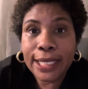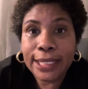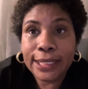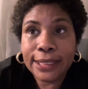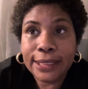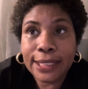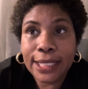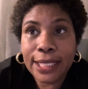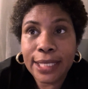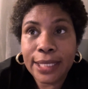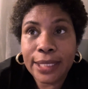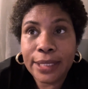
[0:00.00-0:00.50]

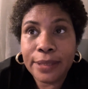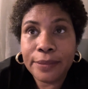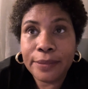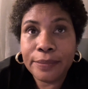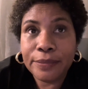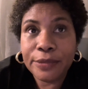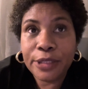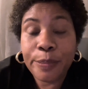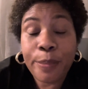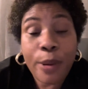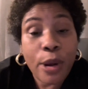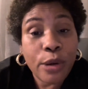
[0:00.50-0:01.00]

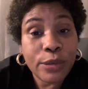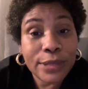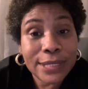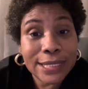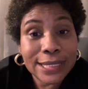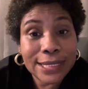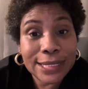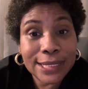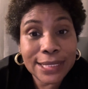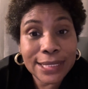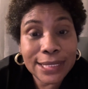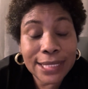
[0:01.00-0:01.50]
the
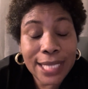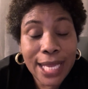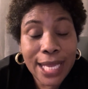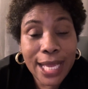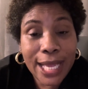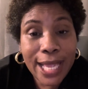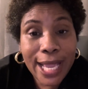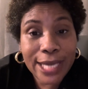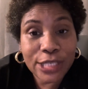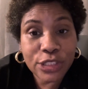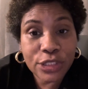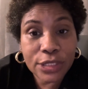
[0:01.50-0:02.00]
person did not
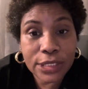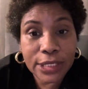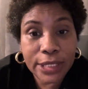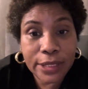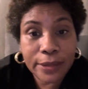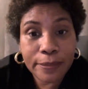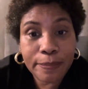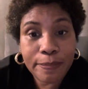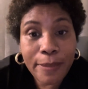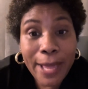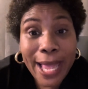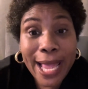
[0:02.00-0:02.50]
actually
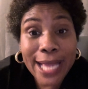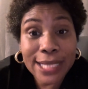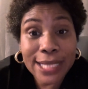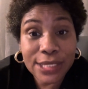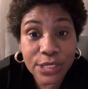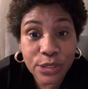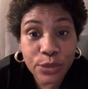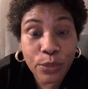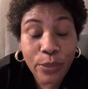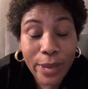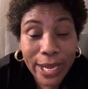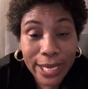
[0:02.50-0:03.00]
pass
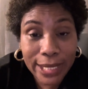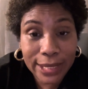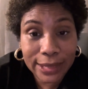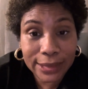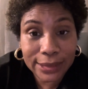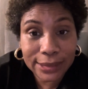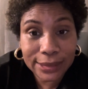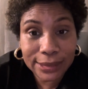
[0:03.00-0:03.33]
away.